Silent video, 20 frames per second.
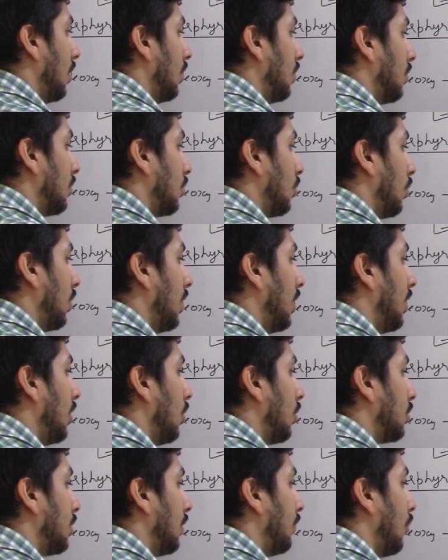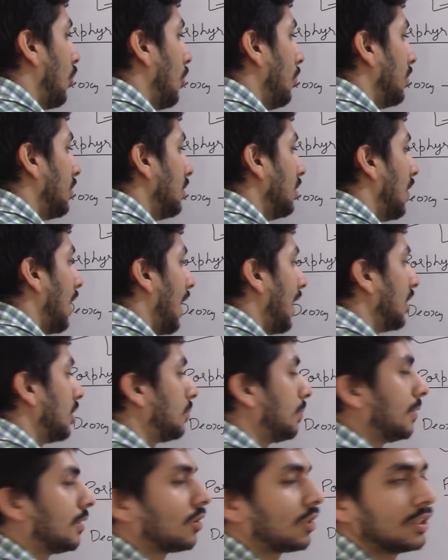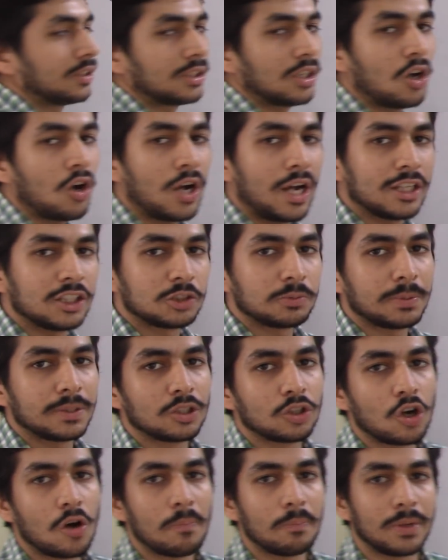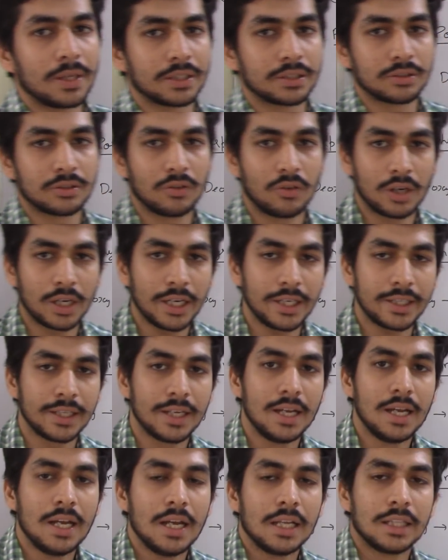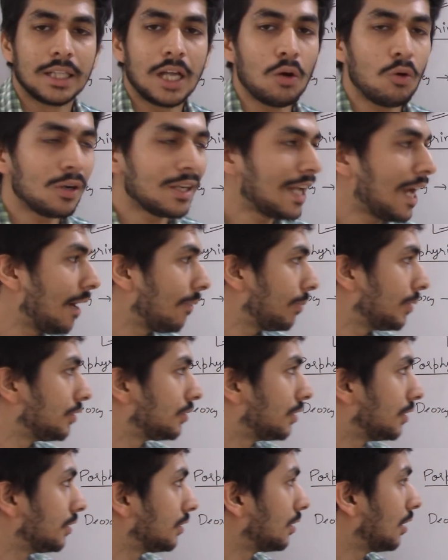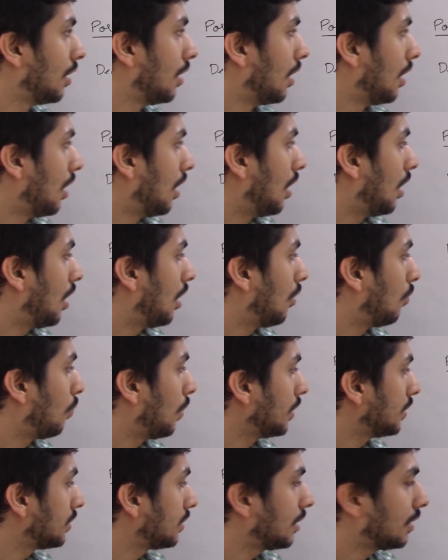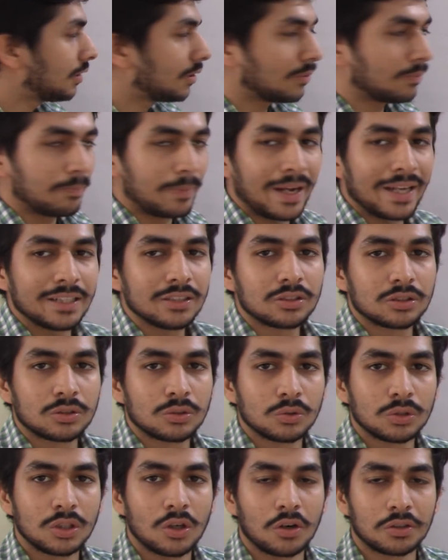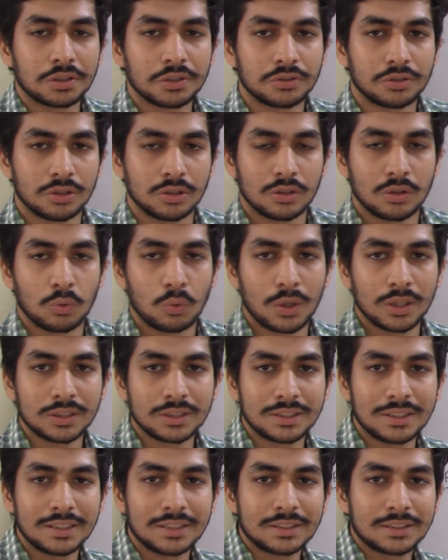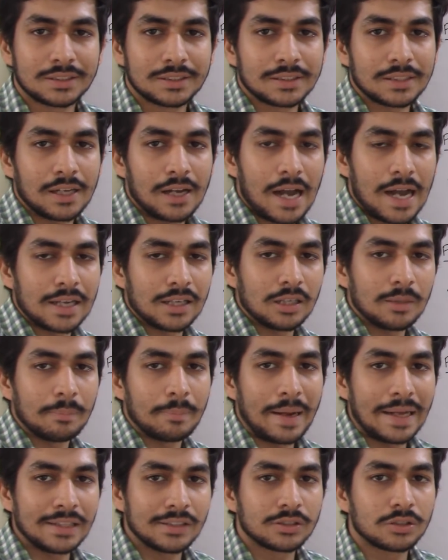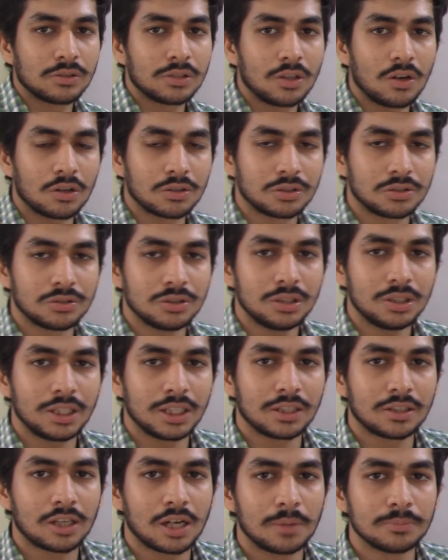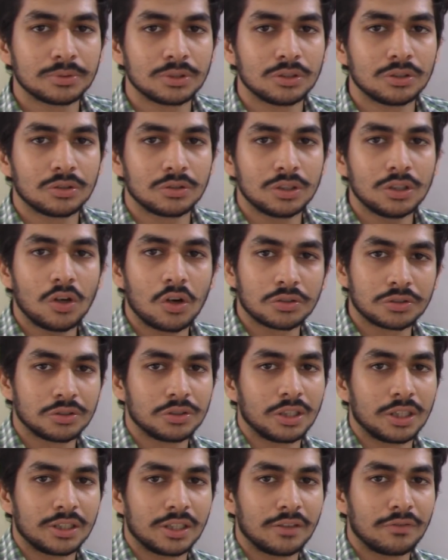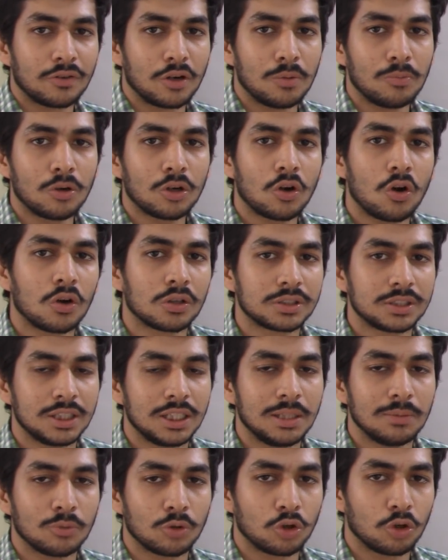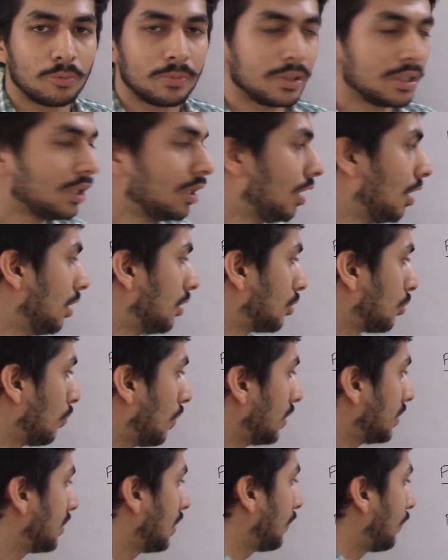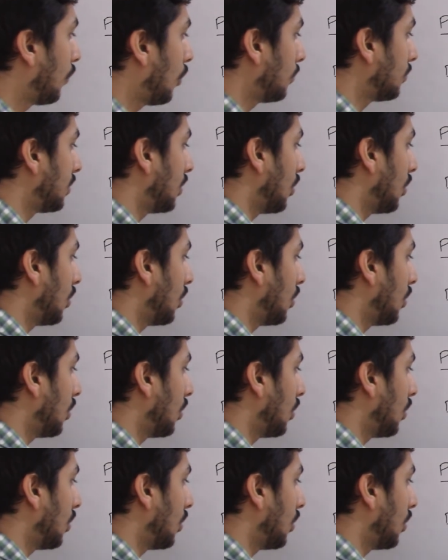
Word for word: So in deoxy form, it's in high spin, it's a high spin complex. All right, now what happens is, uh, once it binds to the oxygen, once this uh, iron binds to the oxygen, it comes into the oxygenated form or oxyhemoglobin. So once it forms the